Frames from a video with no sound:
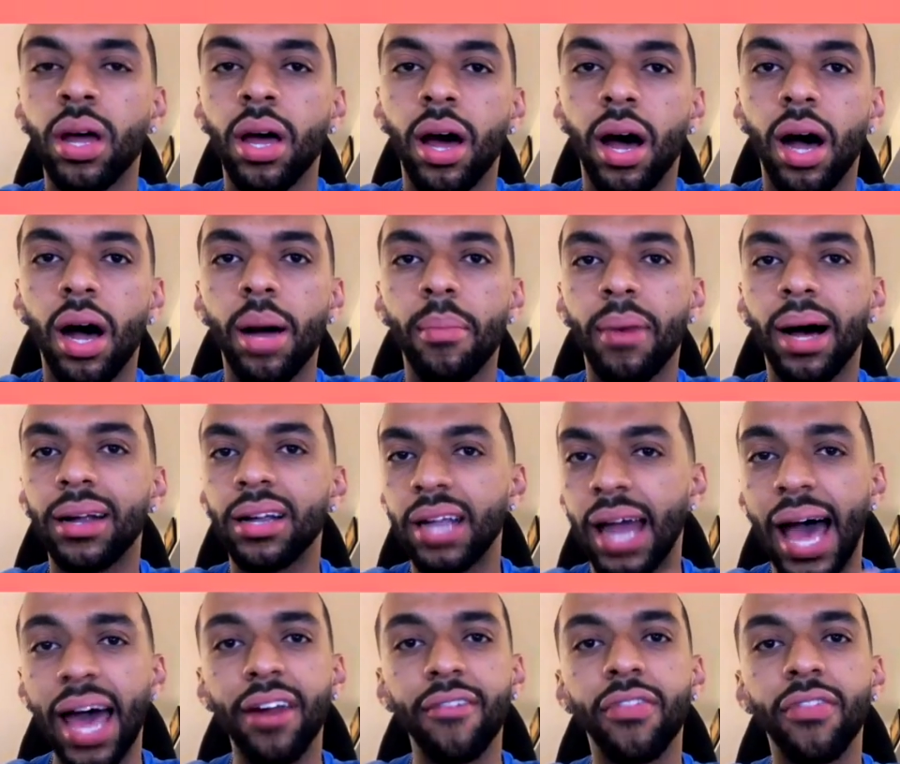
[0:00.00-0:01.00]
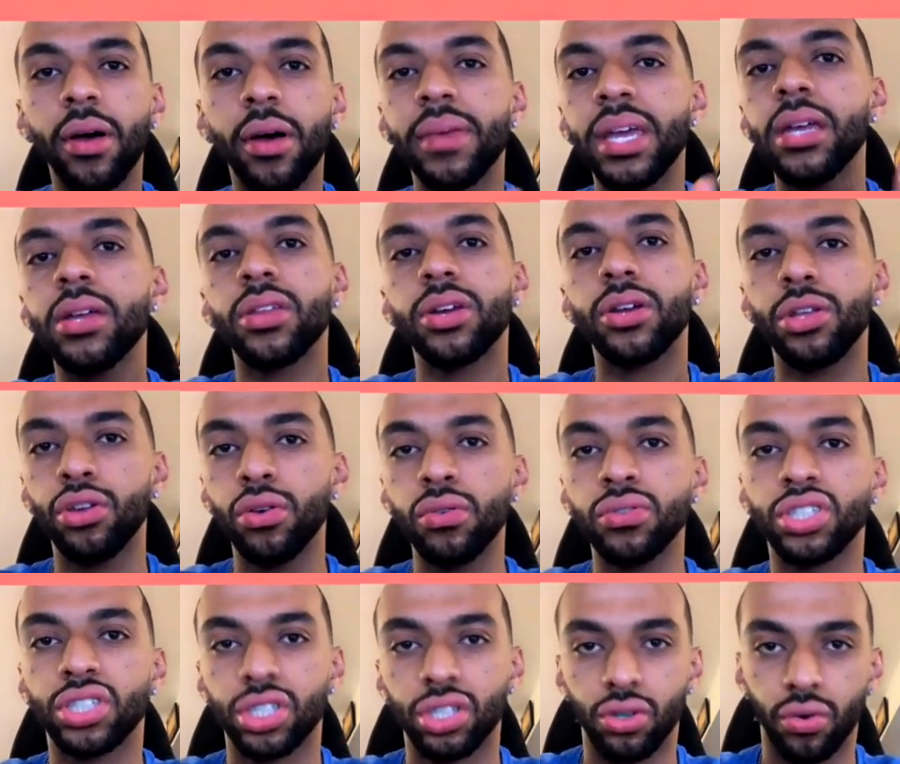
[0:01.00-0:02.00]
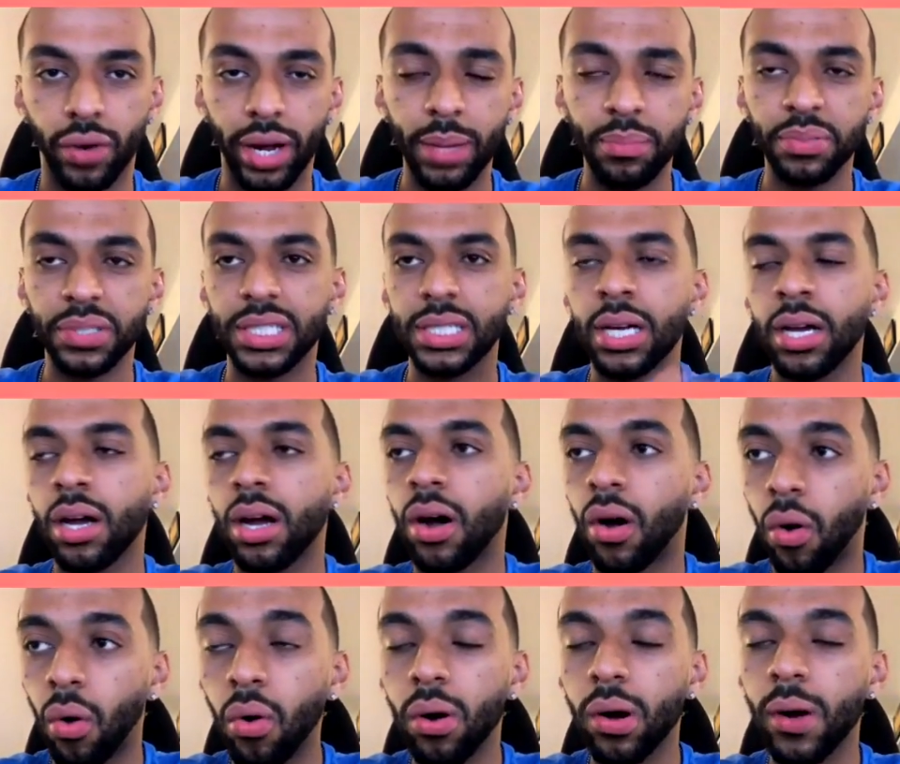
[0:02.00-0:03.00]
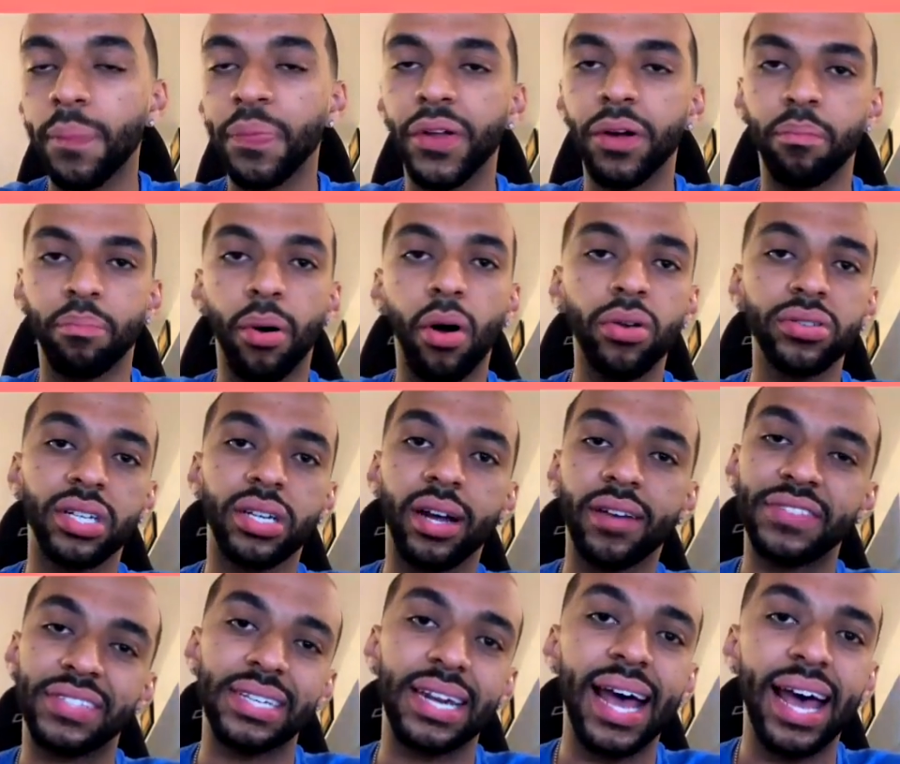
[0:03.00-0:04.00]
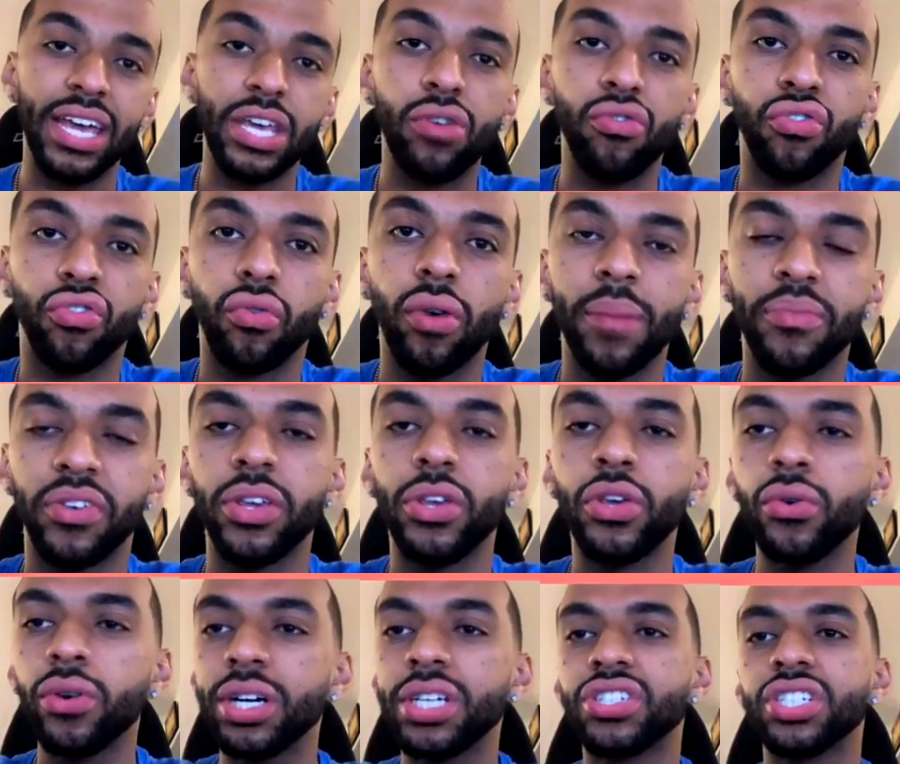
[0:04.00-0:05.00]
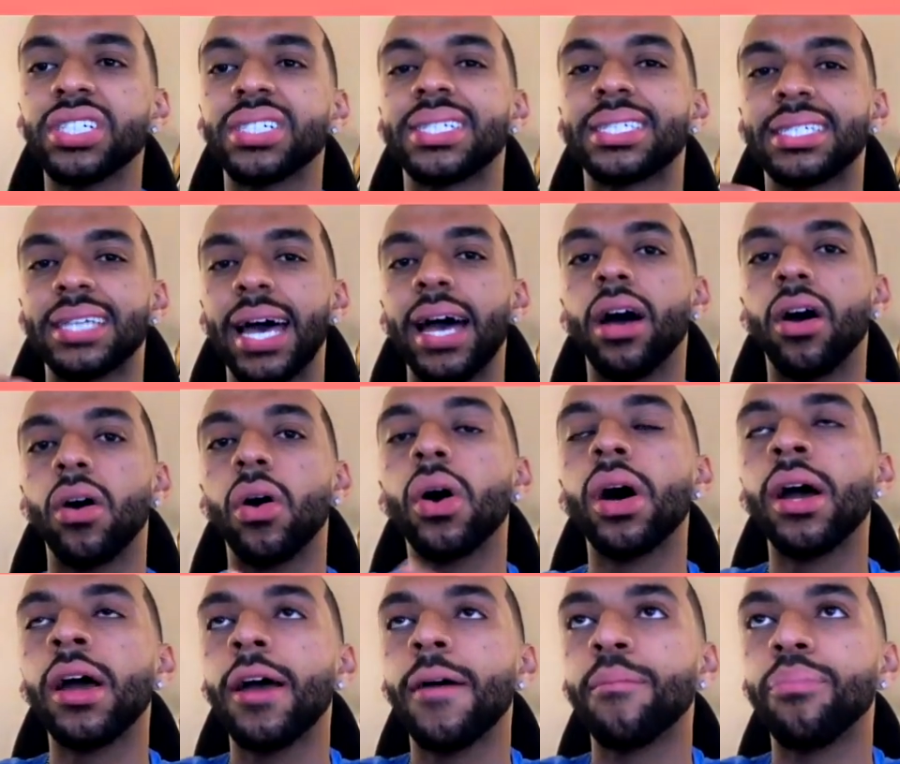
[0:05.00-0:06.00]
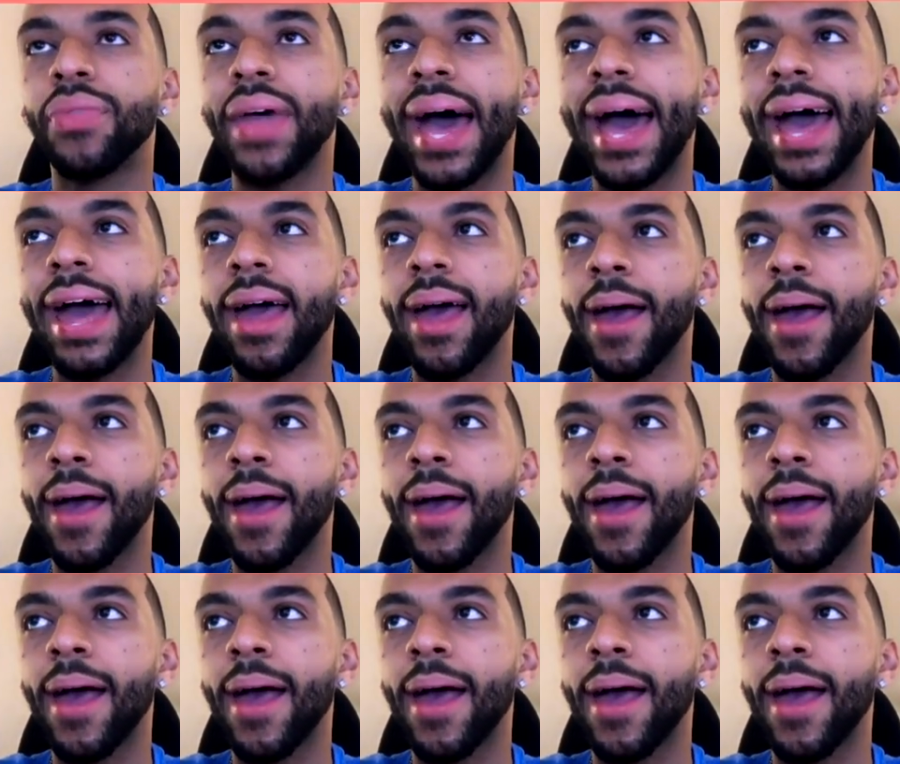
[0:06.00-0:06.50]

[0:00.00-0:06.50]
A lot of them either use scripts, or they're bold enough to not use scripts, and you could just tell that